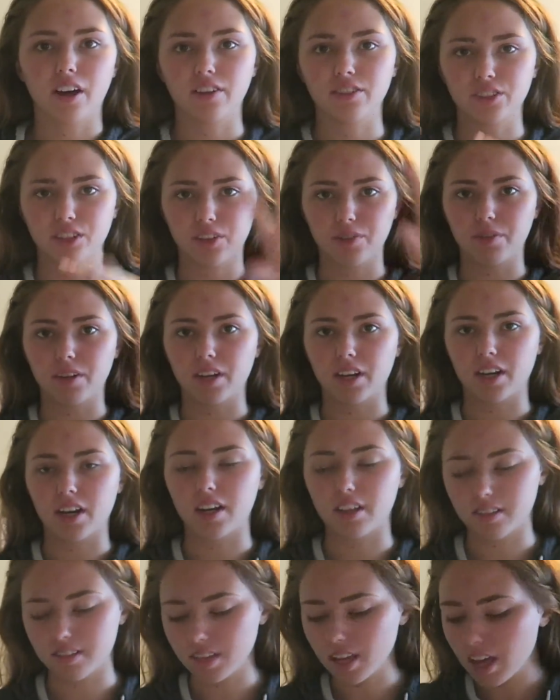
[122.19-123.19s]
I'll show you what it
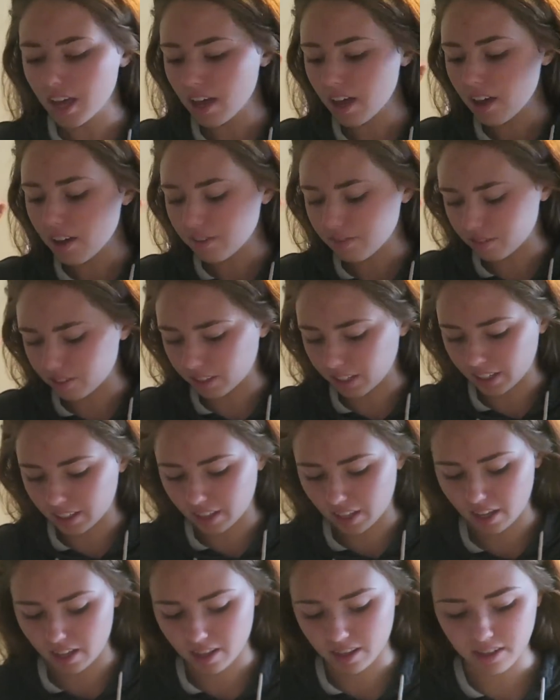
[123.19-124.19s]
is for like
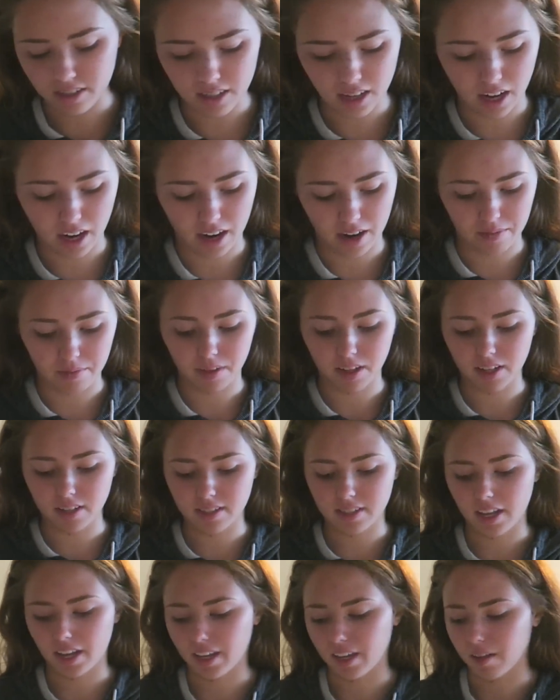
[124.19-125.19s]
the 8th time in a
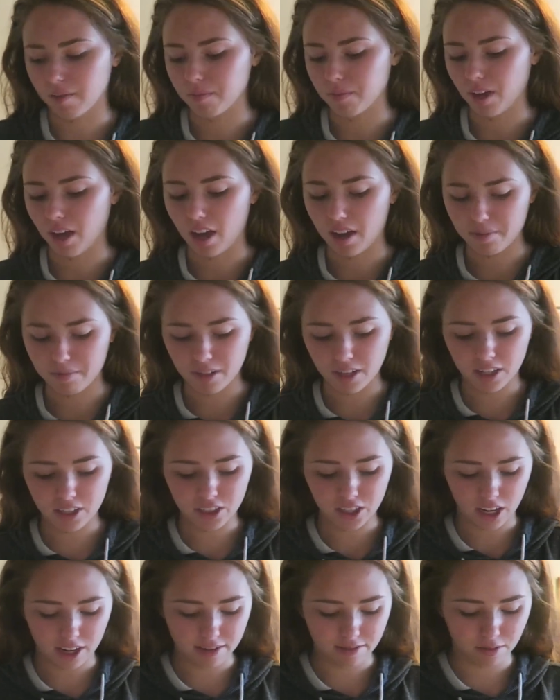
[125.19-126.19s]
second, but I'm gonna
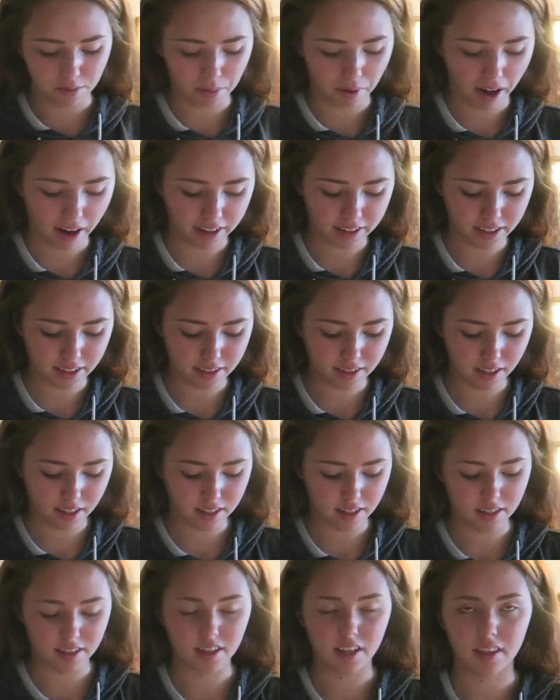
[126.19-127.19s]
change for practice
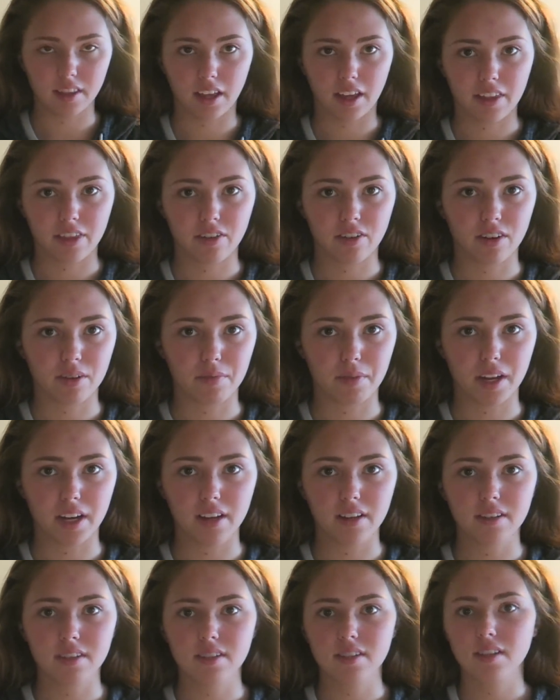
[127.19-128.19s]
because it's in like 30
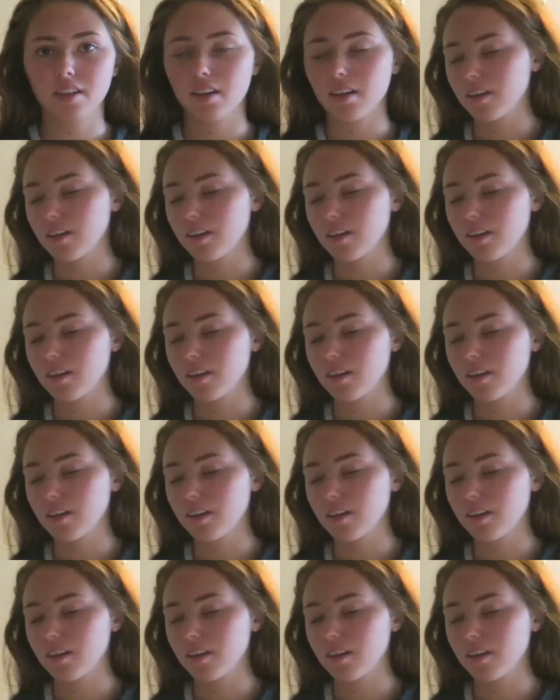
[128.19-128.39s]
minutes.